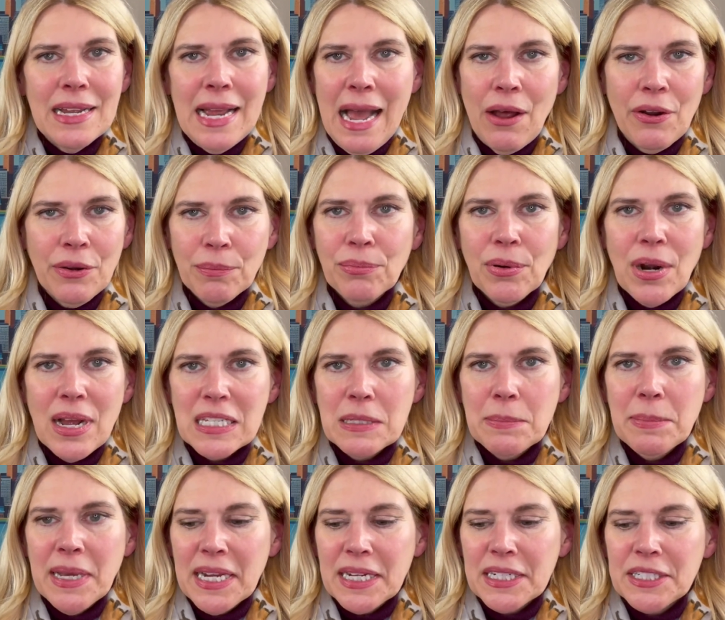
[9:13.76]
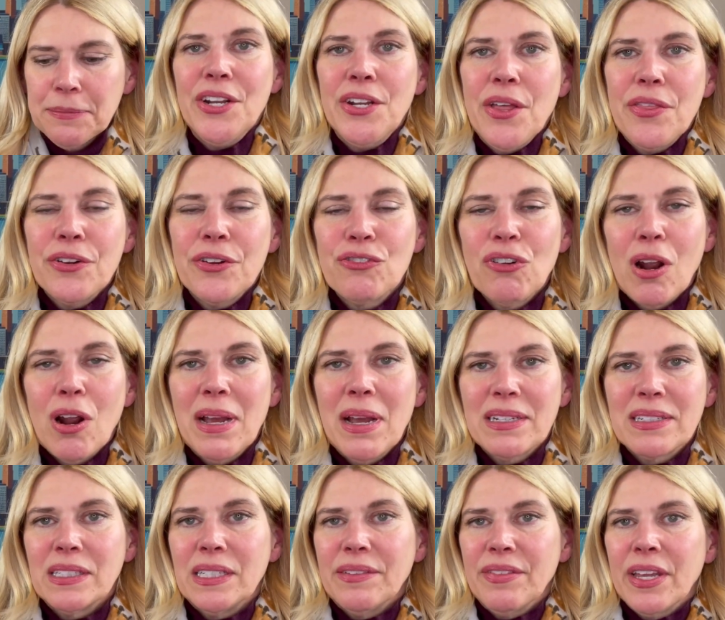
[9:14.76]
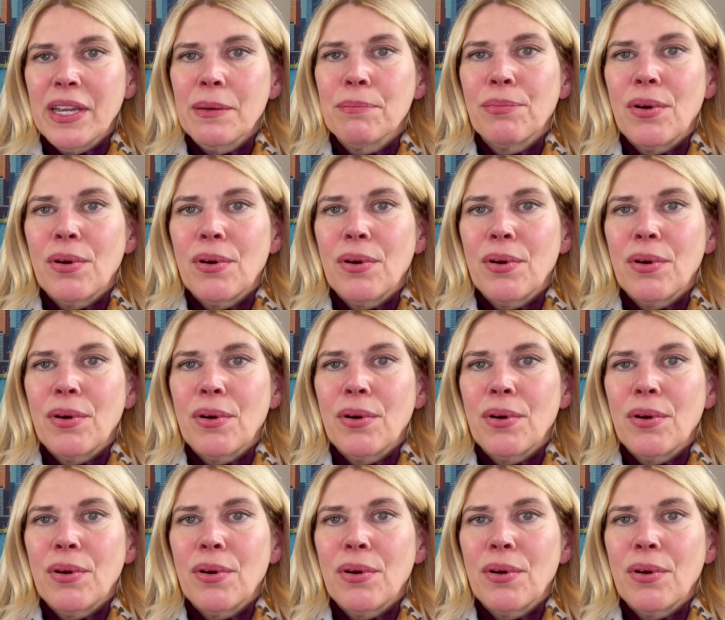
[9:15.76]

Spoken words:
out in Prospect. Another drawback to living in